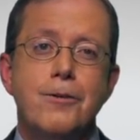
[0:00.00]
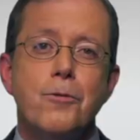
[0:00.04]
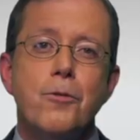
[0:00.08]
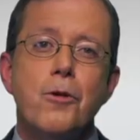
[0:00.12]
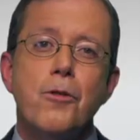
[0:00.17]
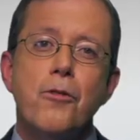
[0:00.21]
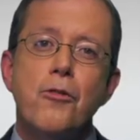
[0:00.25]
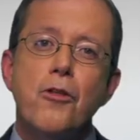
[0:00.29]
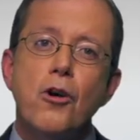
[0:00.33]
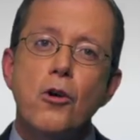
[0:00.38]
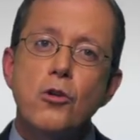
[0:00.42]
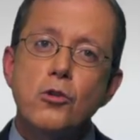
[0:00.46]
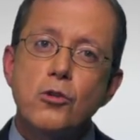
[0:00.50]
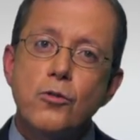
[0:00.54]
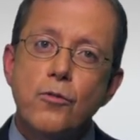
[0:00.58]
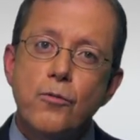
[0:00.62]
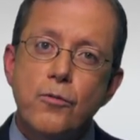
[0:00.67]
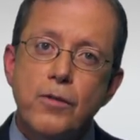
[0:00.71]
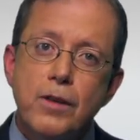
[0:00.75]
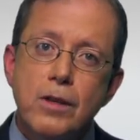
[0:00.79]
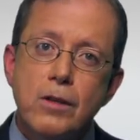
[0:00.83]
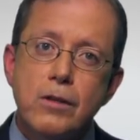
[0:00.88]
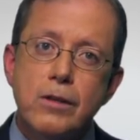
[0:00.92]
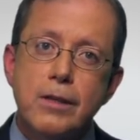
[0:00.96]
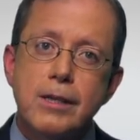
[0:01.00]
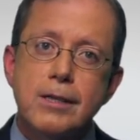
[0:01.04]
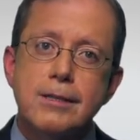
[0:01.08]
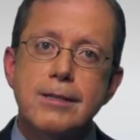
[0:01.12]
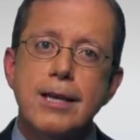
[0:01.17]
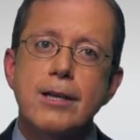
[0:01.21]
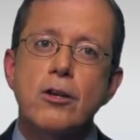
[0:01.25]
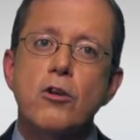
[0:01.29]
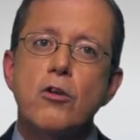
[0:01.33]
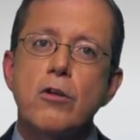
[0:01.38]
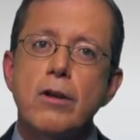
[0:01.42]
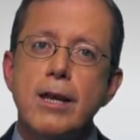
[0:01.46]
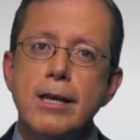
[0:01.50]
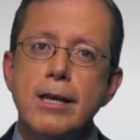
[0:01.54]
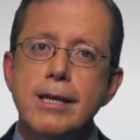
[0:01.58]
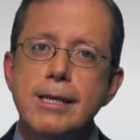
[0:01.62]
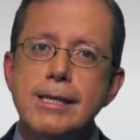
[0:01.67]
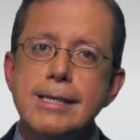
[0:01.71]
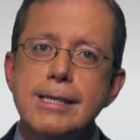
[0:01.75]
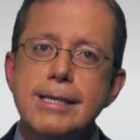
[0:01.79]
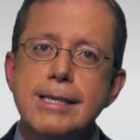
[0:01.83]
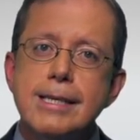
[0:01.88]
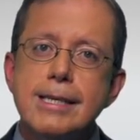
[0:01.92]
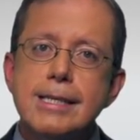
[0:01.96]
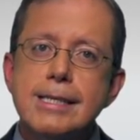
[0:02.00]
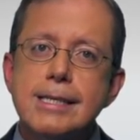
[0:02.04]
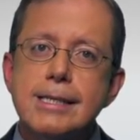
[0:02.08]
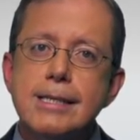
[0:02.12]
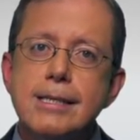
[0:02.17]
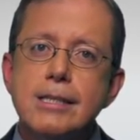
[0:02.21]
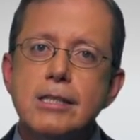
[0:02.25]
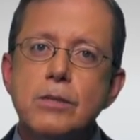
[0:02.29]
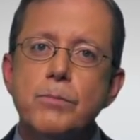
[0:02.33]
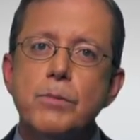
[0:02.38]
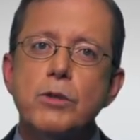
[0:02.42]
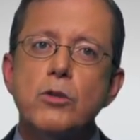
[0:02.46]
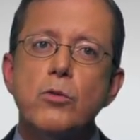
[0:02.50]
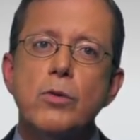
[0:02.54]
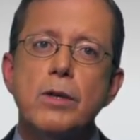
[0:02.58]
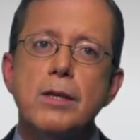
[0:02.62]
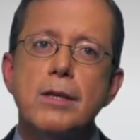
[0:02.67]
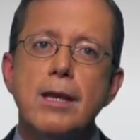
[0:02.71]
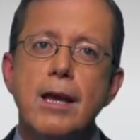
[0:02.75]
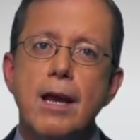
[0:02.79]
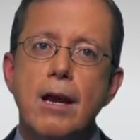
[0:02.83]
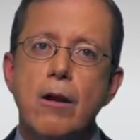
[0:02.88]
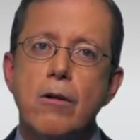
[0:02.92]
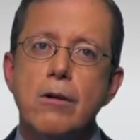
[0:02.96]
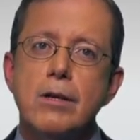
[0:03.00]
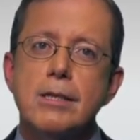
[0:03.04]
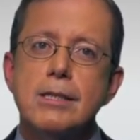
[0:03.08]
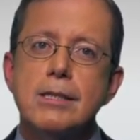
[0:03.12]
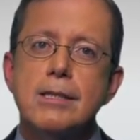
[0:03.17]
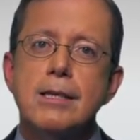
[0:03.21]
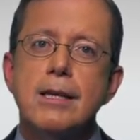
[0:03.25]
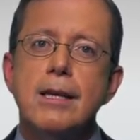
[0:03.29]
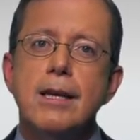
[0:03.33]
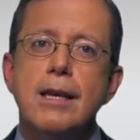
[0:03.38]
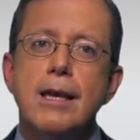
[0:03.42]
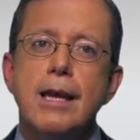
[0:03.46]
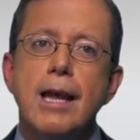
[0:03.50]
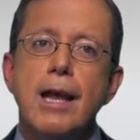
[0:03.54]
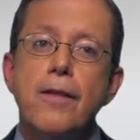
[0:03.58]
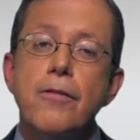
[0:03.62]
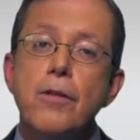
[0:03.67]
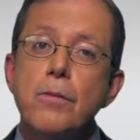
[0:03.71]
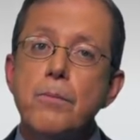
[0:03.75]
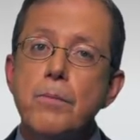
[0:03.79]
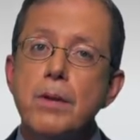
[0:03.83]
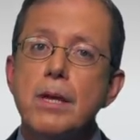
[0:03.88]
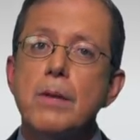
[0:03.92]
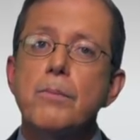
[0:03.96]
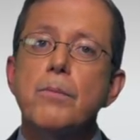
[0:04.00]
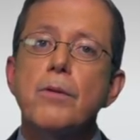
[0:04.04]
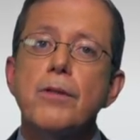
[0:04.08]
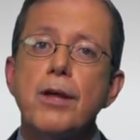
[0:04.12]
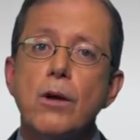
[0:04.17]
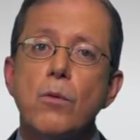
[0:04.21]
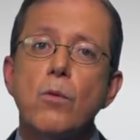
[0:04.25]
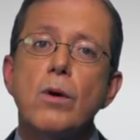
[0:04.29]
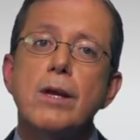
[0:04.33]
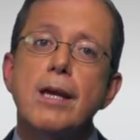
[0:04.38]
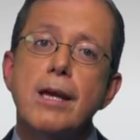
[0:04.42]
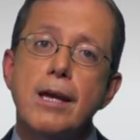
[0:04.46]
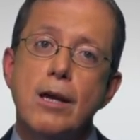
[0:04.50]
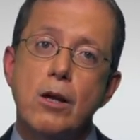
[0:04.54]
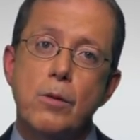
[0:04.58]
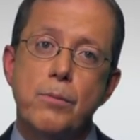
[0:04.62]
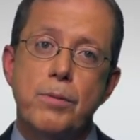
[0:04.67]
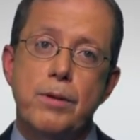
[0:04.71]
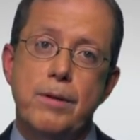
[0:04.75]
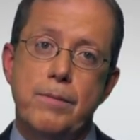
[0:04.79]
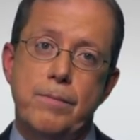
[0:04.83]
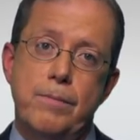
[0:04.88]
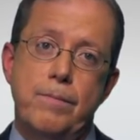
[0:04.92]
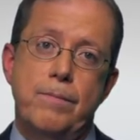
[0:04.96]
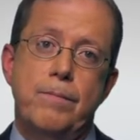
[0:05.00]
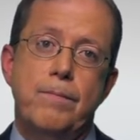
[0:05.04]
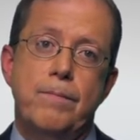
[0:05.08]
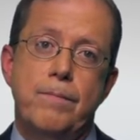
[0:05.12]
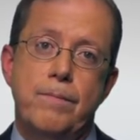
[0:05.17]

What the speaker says: with those feelings that create a distance between Harris and the people that want to help him.